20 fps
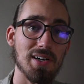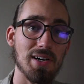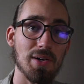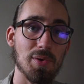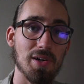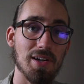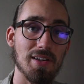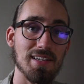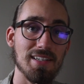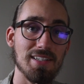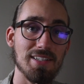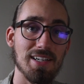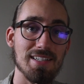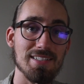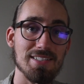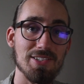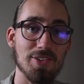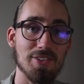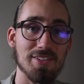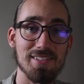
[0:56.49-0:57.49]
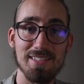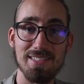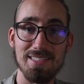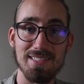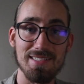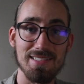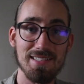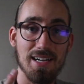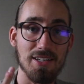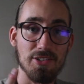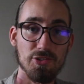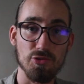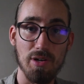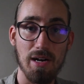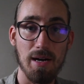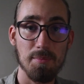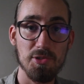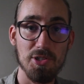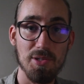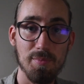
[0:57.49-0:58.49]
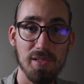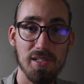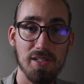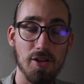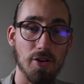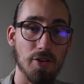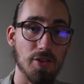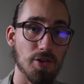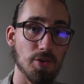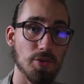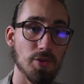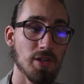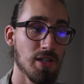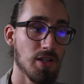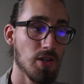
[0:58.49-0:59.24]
I wanna let you guys know that this is not drop shipping, although